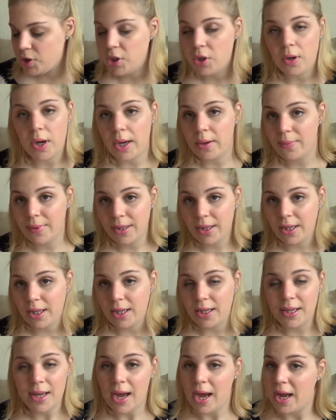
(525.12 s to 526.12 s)
So I
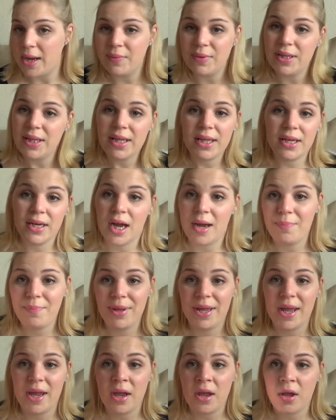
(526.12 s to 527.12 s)
really, yeah, I really cannot
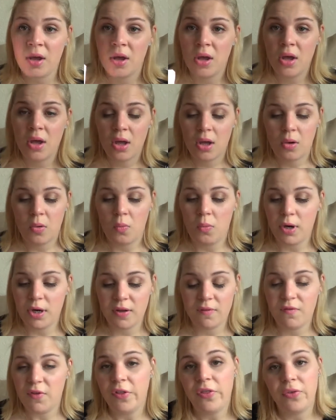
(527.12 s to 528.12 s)
pick
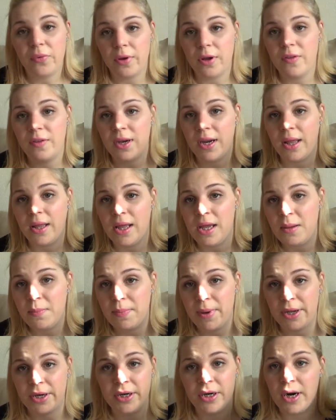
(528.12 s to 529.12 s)
one of the three that I
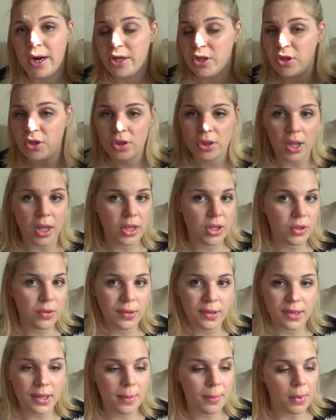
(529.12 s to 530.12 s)
like better. I just, I
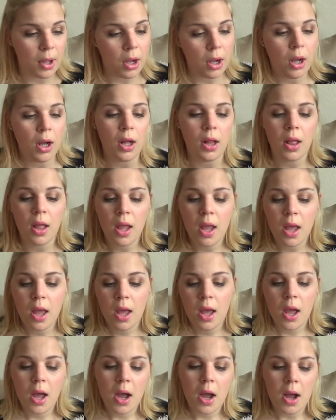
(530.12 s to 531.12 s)
use them all.
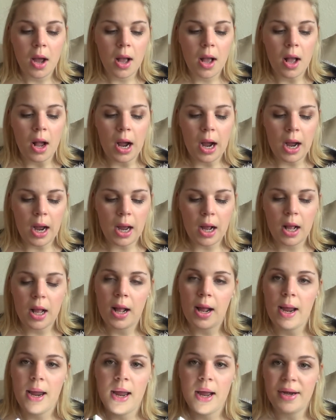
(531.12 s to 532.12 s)

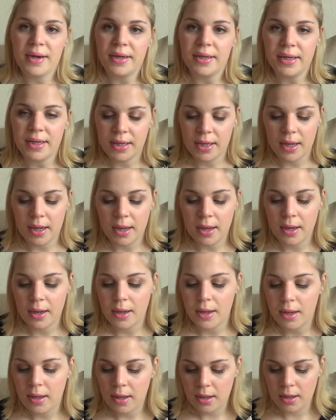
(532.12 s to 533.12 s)
And
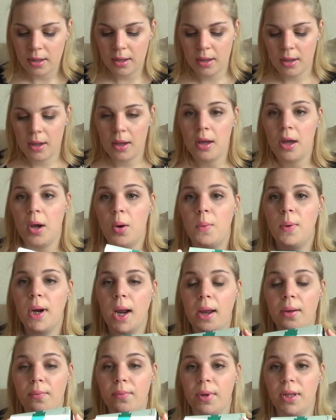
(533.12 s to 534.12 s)

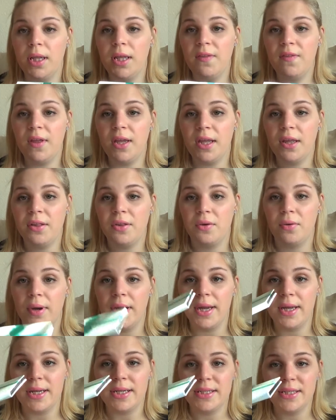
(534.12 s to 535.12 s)
what I really think is
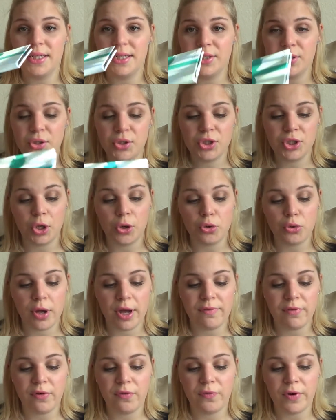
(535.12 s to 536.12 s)
great is these are so
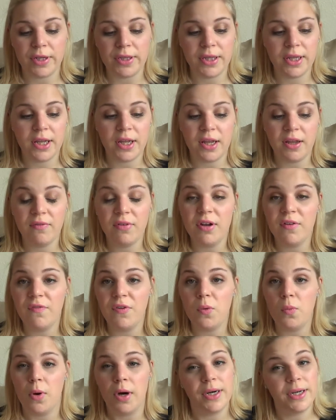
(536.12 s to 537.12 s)
travel friendly. Even if
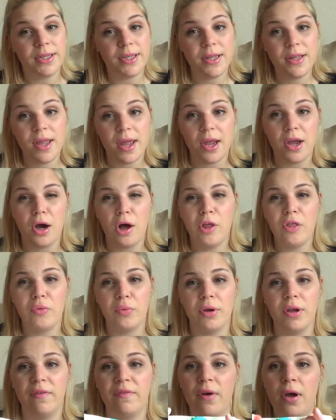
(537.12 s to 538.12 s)
you wanted to take all
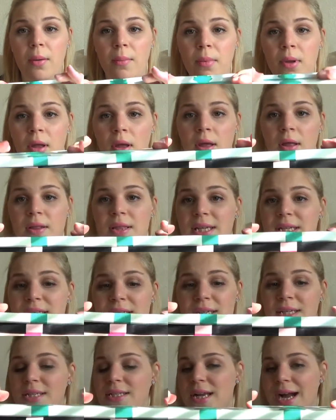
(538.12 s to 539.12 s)
three of them,
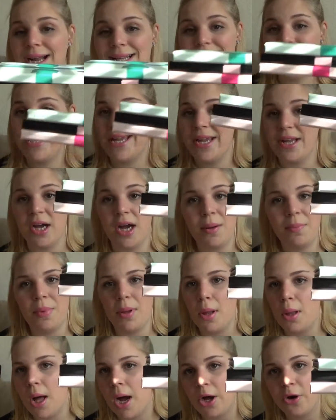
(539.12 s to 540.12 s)
this does not take
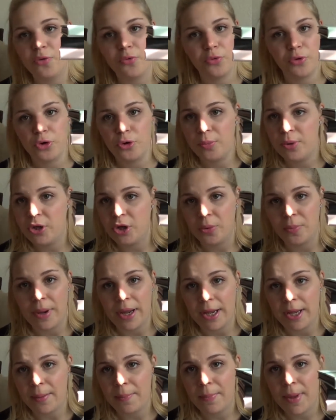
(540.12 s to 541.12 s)
up a lot of room in your
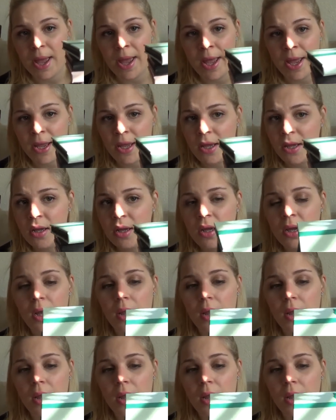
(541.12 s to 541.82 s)
makeup bag.